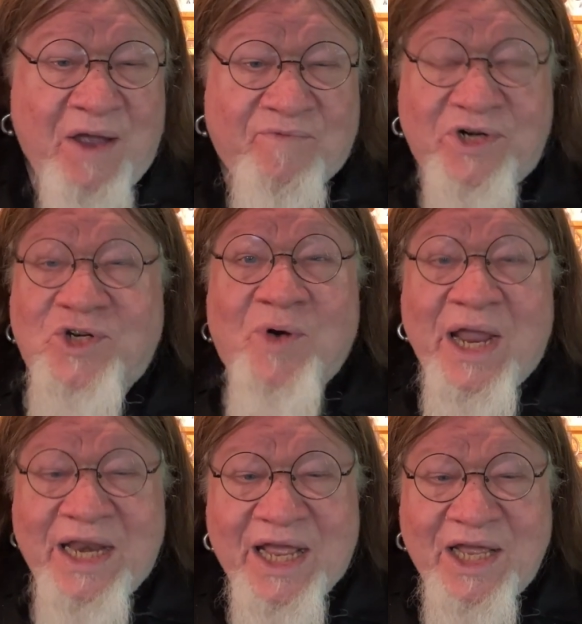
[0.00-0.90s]
for
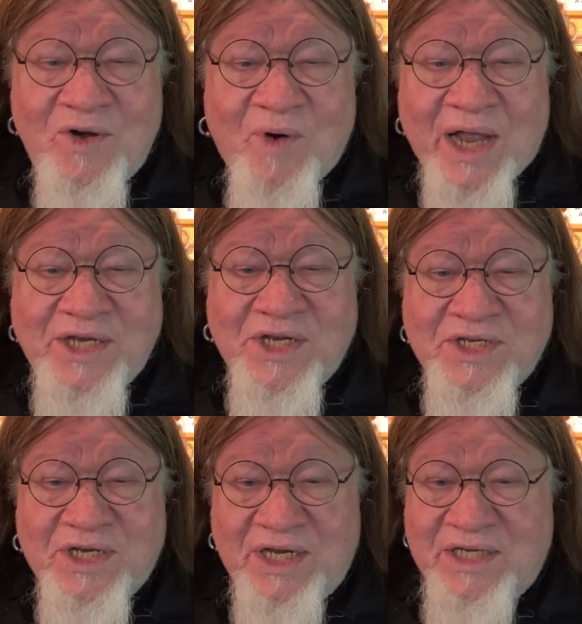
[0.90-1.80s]
training in
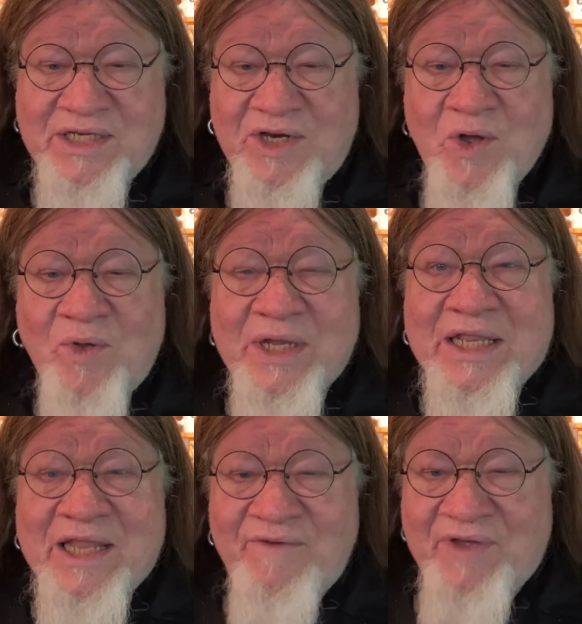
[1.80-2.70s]
righteousness and holy
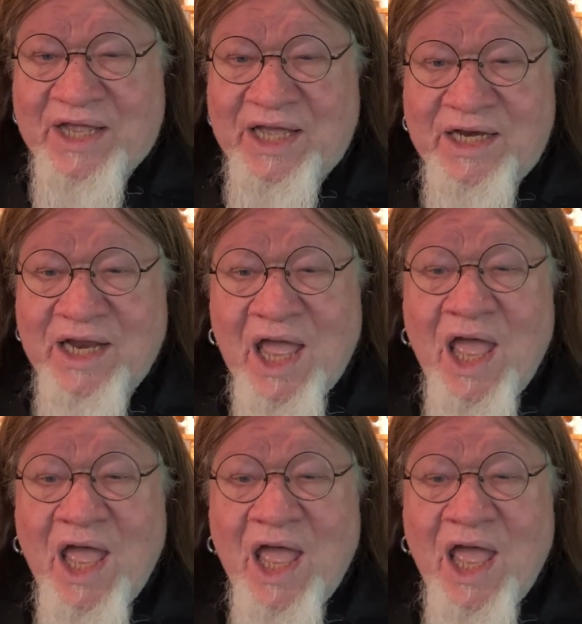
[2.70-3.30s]
living in